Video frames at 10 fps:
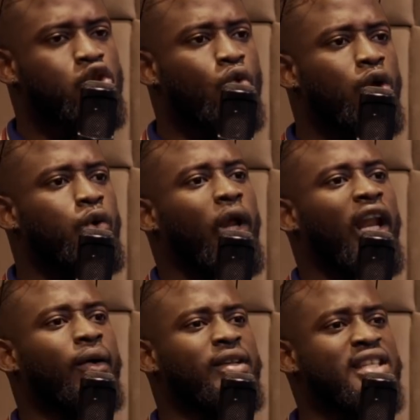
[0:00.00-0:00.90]
So when you were
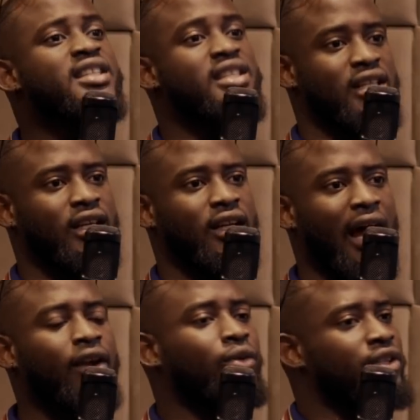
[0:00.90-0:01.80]
now 16
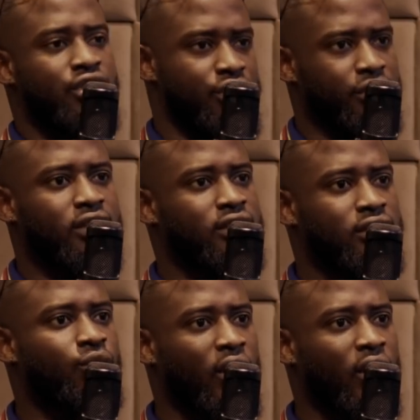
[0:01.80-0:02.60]
and on the streets,